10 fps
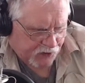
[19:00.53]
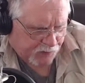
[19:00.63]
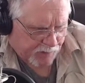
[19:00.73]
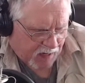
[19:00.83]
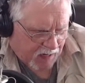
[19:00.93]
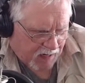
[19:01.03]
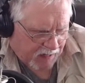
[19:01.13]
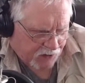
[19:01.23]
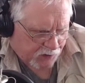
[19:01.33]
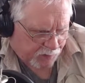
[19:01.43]

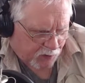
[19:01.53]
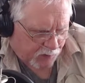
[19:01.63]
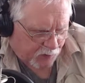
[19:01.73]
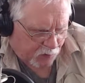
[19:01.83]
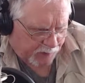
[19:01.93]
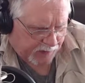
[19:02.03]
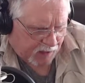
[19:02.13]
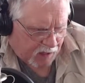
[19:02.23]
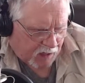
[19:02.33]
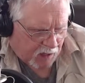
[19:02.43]
mine, suburban women.
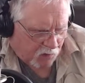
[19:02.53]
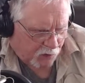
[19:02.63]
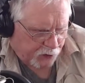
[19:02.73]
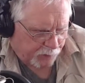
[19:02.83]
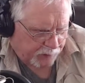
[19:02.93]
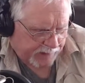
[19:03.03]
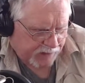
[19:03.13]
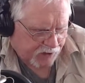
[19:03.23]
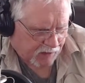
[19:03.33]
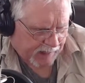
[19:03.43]
Will you
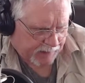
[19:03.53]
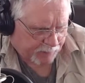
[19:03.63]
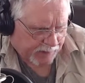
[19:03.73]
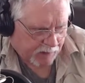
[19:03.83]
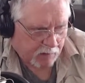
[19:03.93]
please like me?